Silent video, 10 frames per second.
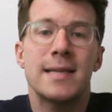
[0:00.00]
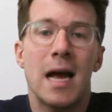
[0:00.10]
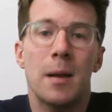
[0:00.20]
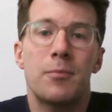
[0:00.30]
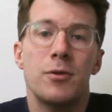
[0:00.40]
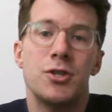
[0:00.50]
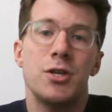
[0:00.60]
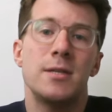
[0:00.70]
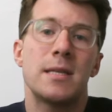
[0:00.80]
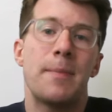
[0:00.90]
to help
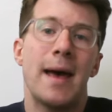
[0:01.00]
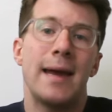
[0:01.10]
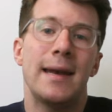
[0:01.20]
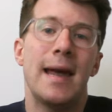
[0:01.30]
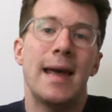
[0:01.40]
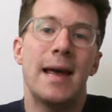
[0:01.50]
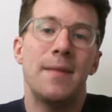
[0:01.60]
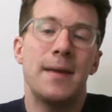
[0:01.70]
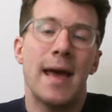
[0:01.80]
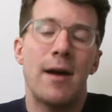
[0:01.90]
reduce the pain
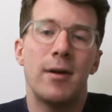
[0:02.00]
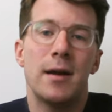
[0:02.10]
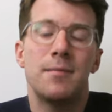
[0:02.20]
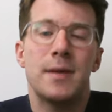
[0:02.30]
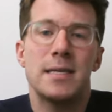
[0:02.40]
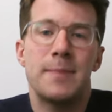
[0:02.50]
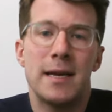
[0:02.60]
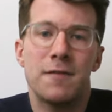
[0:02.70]
in the area that is being